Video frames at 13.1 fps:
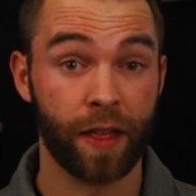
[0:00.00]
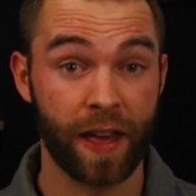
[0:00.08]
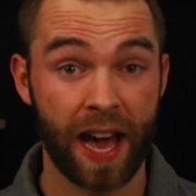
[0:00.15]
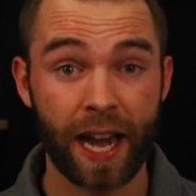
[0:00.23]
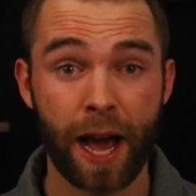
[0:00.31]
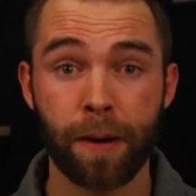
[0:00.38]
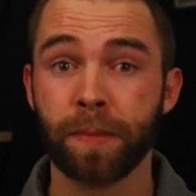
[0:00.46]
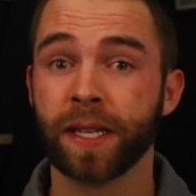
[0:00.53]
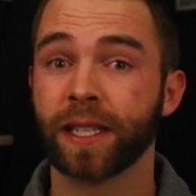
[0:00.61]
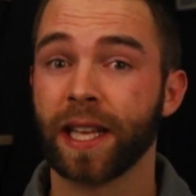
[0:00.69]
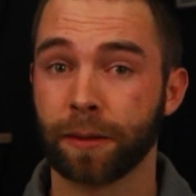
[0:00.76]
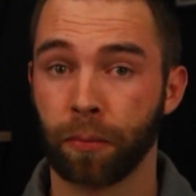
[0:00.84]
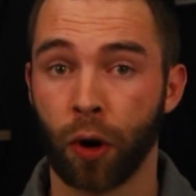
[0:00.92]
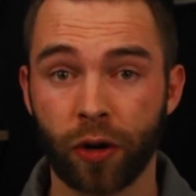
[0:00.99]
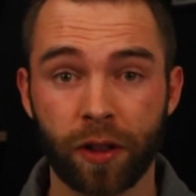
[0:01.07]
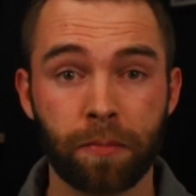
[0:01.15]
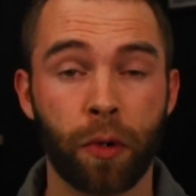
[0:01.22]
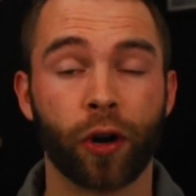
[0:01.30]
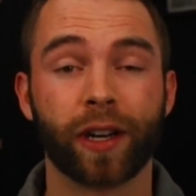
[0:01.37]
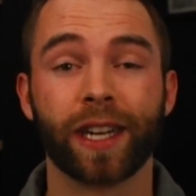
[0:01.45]
That happens, that's part of the
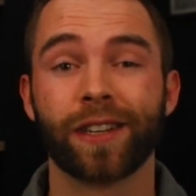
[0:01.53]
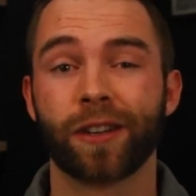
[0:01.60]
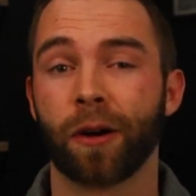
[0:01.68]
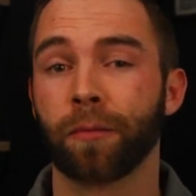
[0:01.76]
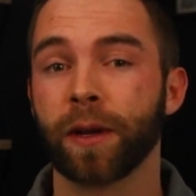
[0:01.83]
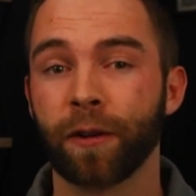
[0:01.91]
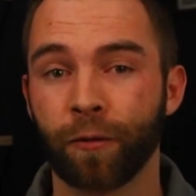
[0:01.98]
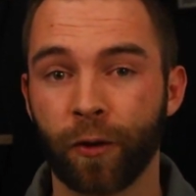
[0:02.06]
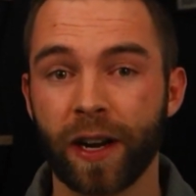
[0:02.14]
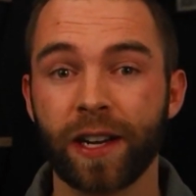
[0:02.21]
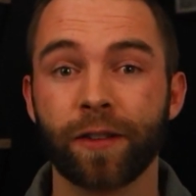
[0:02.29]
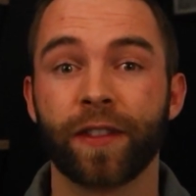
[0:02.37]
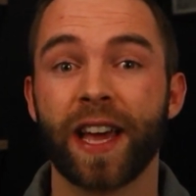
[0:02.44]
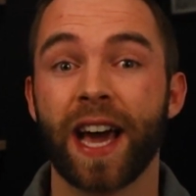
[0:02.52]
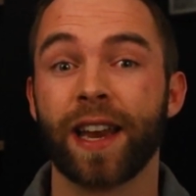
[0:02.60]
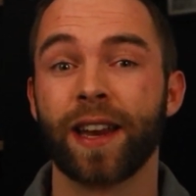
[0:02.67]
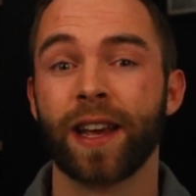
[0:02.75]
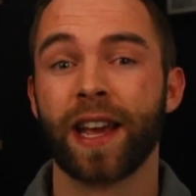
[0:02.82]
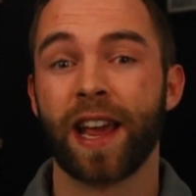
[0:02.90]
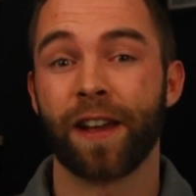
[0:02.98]
market. Don't be afraid of
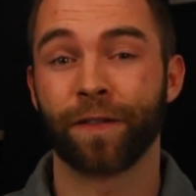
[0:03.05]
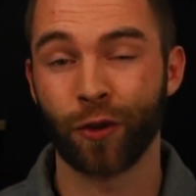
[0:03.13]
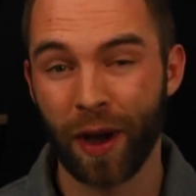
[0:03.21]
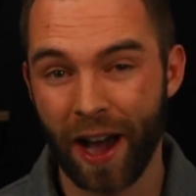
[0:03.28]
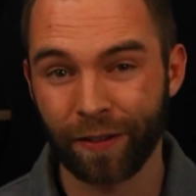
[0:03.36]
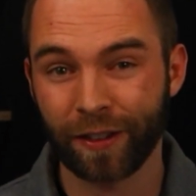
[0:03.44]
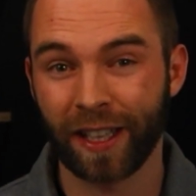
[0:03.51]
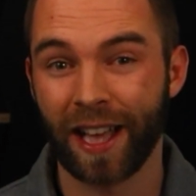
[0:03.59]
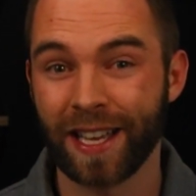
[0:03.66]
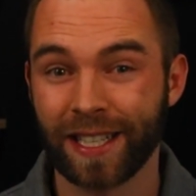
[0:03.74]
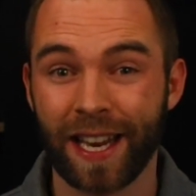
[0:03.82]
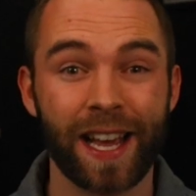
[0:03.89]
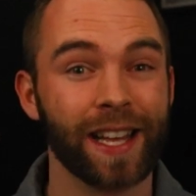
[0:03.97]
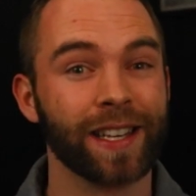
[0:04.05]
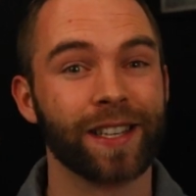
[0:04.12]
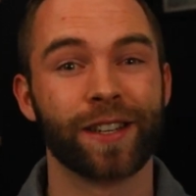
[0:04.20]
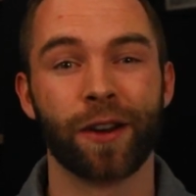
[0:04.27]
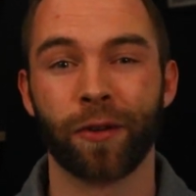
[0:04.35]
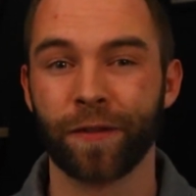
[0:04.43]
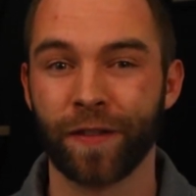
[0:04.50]
that. If you have glass hands,
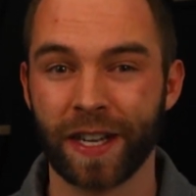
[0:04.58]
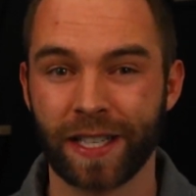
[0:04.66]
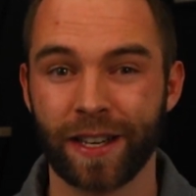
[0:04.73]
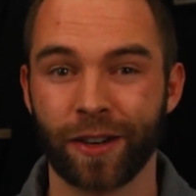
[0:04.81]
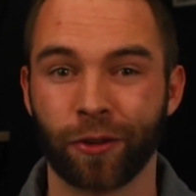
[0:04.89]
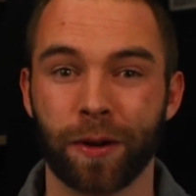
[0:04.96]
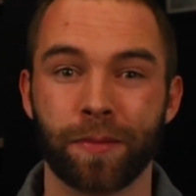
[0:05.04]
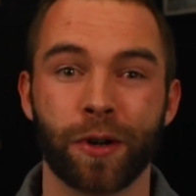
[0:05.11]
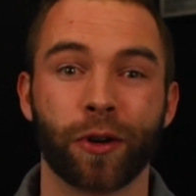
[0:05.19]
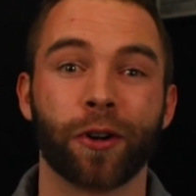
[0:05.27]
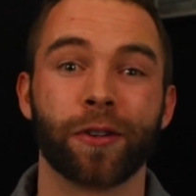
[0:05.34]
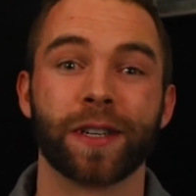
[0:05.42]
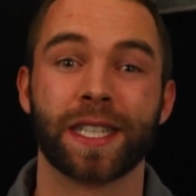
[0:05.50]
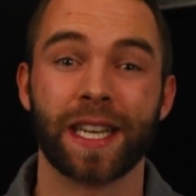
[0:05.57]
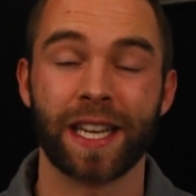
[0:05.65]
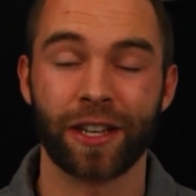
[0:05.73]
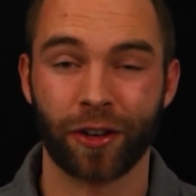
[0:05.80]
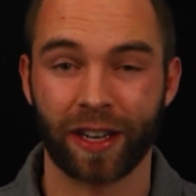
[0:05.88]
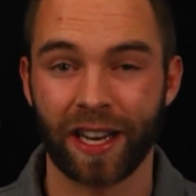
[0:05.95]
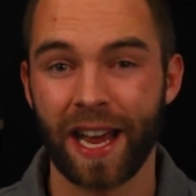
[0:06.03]
don't invest in a
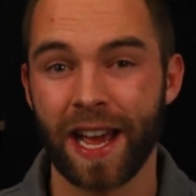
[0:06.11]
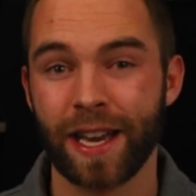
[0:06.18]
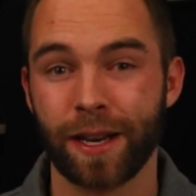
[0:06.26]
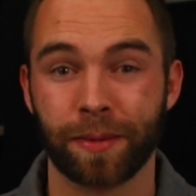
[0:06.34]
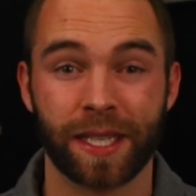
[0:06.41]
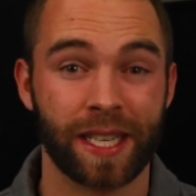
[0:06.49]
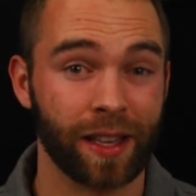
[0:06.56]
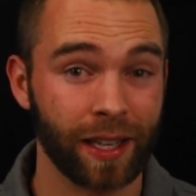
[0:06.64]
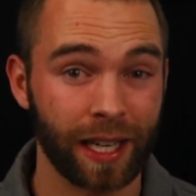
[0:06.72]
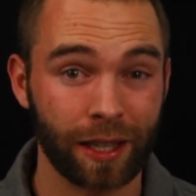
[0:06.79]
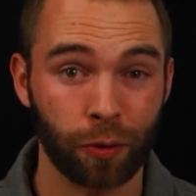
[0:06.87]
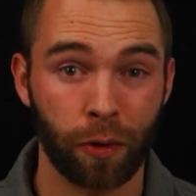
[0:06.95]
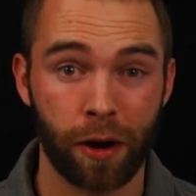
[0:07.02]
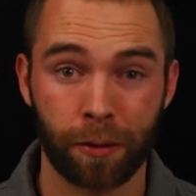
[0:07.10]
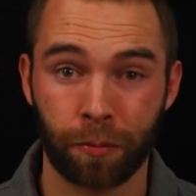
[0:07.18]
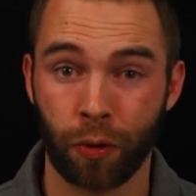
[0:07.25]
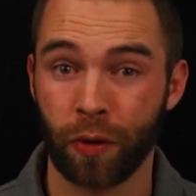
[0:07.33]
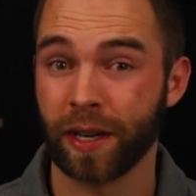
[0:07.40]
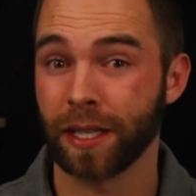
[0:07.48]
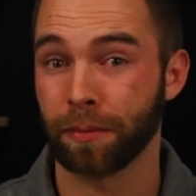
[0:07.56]
cryptocurrency. You're gonna end up selling at the wrong
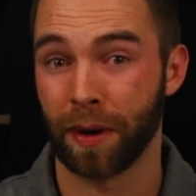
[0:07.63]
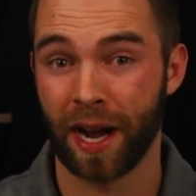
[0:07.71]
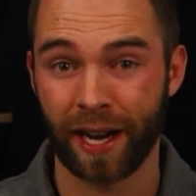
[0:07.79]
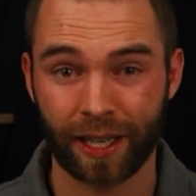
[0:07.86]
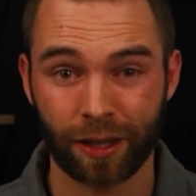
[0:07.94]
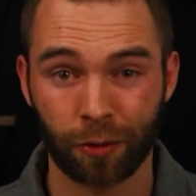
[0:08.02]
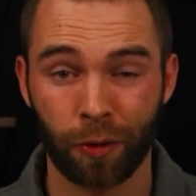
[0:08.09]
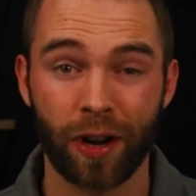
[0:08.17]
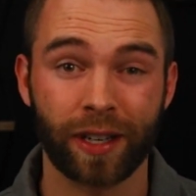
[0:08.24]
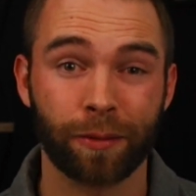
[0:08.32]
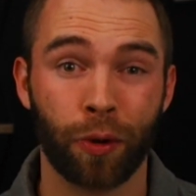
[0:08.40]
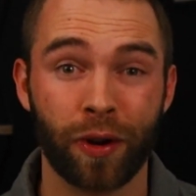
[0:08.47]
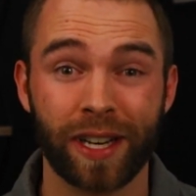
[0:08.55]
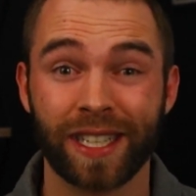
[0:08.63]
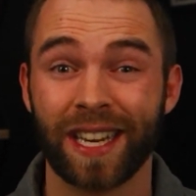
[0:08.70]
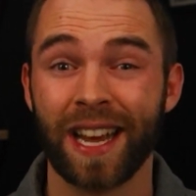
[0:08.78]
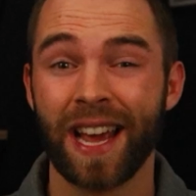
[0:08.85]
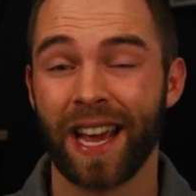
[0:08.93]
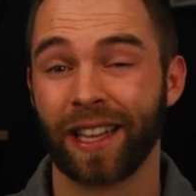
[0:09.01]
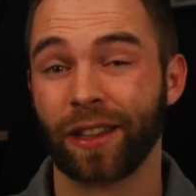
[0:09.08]
points, buying at the wrong points,
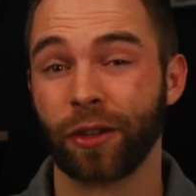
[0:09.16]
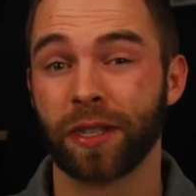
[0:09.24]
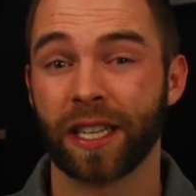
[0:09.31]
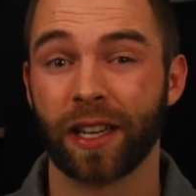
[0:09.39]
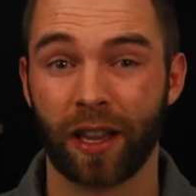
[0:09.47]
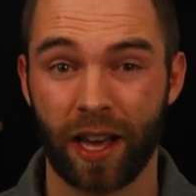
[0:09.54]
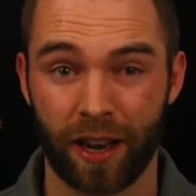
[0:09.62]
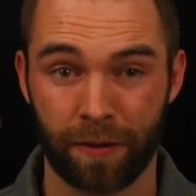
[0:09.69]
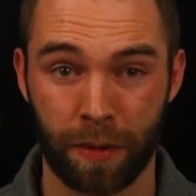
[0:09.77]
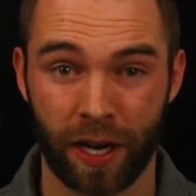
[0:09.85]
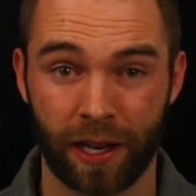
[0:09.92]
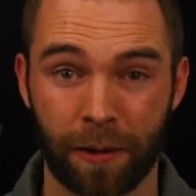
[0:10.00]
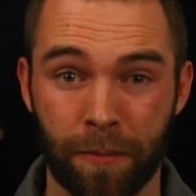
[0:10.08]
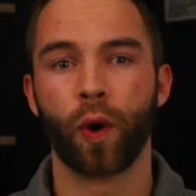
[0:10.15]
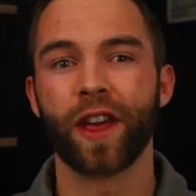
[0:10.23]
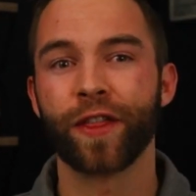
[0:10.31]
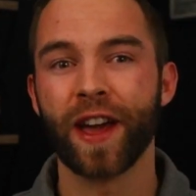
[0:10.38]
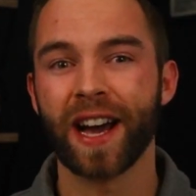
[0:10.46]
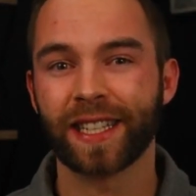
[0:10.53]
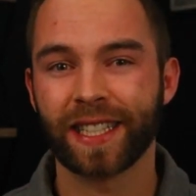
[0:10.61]
and losing a lot of money.
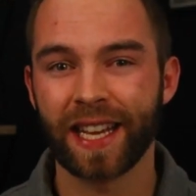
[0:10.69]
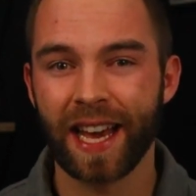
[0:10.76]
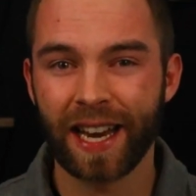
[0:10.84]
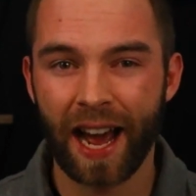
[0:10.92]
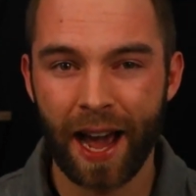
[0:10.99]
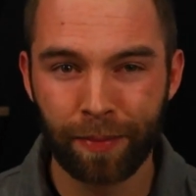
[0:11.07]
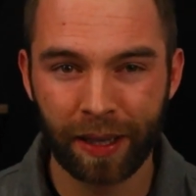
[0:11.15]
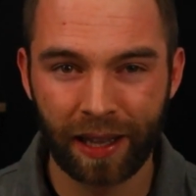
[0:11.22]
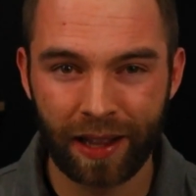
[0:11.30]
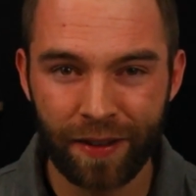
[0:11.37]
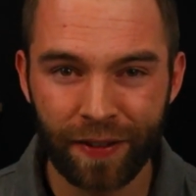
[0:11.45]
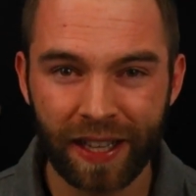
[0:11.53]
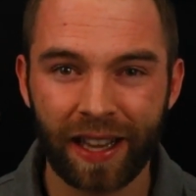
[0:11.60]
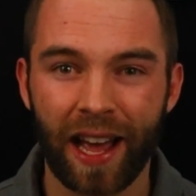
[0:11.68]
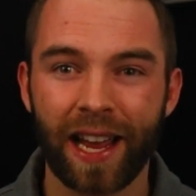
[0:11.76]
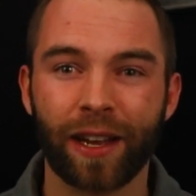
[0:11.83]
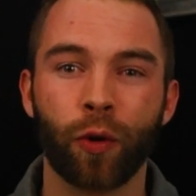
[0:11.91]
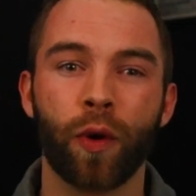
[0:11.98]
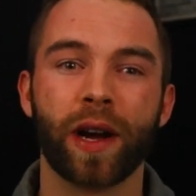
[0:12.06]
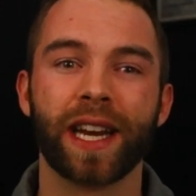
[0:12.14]
With that said, I believe in
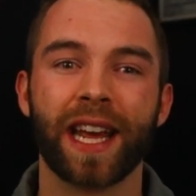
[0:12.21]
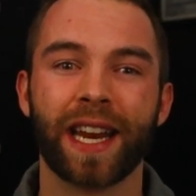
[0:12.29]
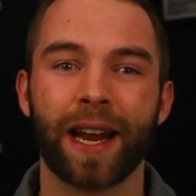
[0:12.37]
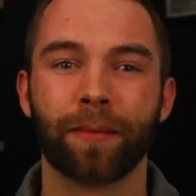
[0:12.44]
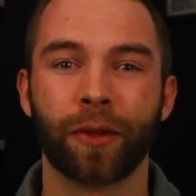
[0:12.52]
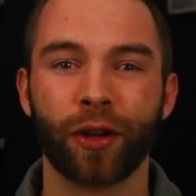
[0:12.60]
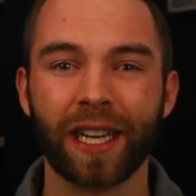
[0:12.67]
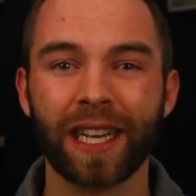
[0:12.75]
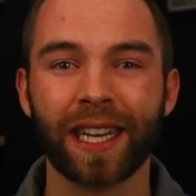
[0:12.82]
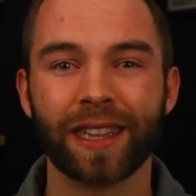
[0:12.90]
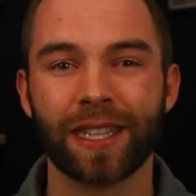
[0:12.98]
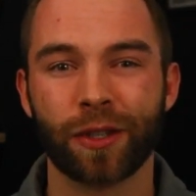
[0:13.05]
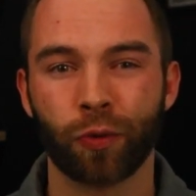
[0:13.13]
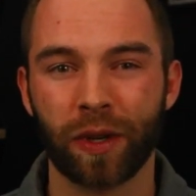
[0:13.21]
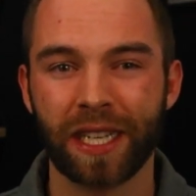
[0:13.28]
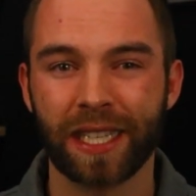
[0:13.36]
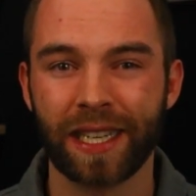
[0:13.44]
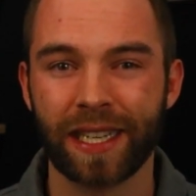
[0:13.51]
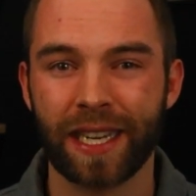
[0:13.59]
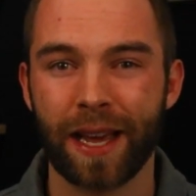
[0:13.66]
Litecoin and I'm looking at this
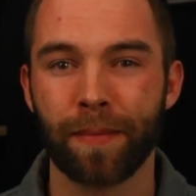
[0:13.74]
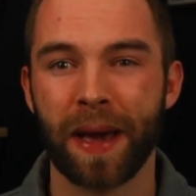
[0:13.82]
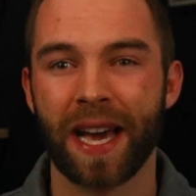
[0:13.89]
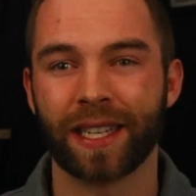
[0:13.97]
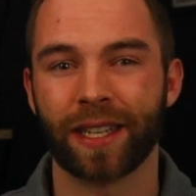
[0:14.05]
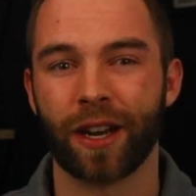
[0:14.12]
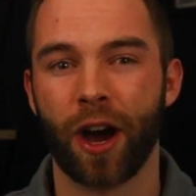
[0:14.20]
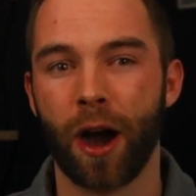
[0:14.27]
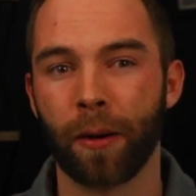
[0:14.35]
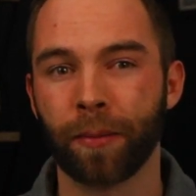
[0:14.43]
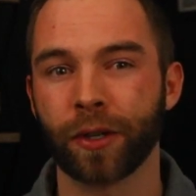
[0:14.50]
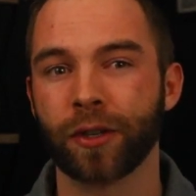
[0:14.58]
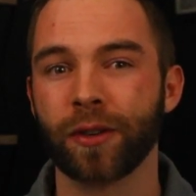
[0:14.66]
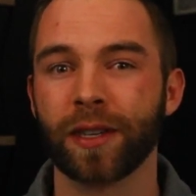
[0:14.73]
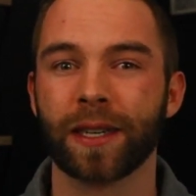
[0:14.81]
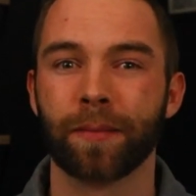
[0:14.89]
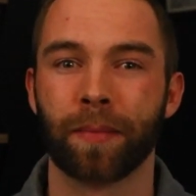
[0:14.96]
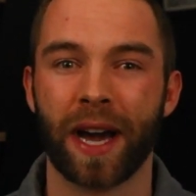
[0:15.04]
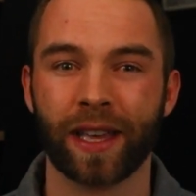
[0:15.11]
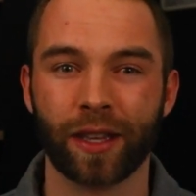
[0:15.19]
recent dip as an opportunity to
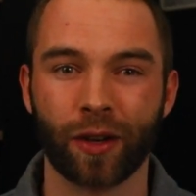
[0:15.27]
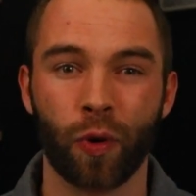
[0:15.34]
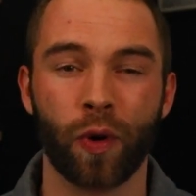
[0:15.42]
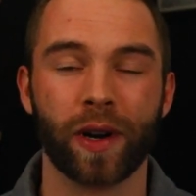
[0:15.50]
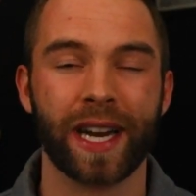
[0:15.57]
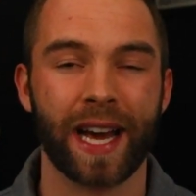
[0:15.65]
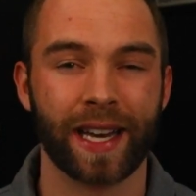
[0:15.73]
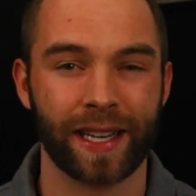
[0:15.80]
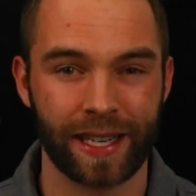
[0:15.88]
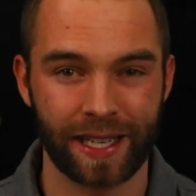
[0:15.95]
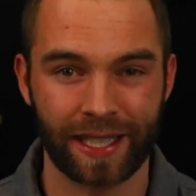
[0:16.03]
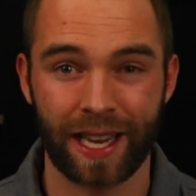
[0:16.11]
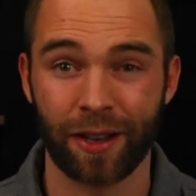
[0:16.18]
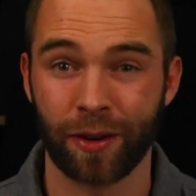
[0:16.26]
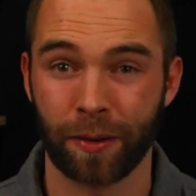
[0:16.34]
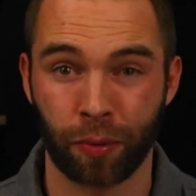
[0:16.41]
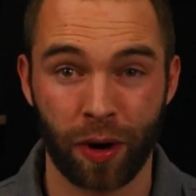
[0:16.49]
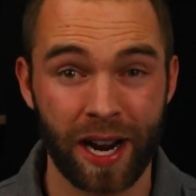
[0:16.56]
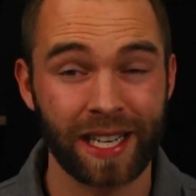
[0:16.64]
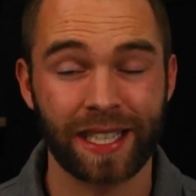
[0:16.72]
buy the coin at a discounted
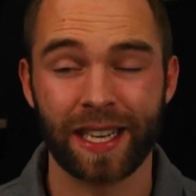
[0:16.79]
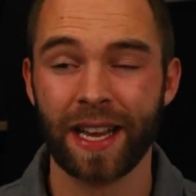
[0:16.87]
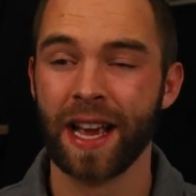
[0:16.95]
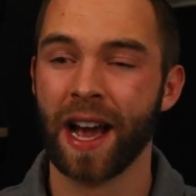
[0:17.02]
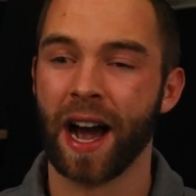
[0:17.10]
price.